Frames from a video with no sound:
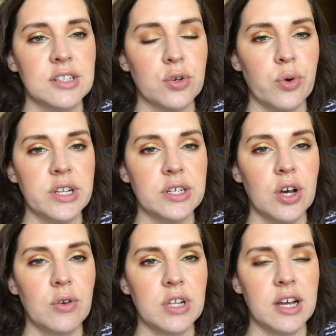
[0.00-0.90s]
LaCroix La
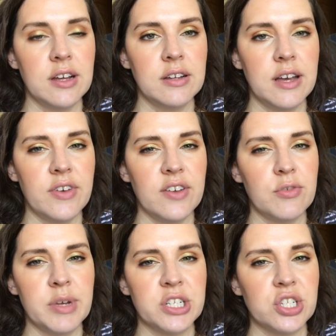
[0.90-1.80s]
Cola. Have I
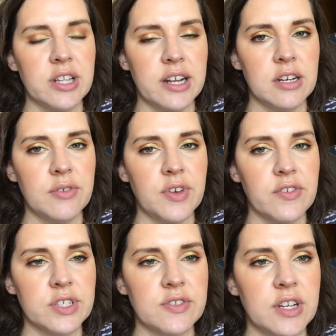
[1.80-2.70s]
ever mentioned that in a
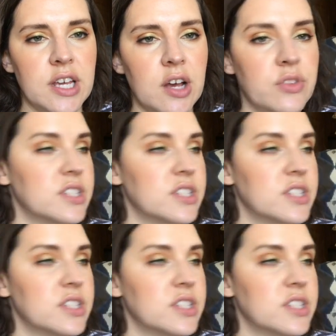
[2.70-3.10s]
favorites video?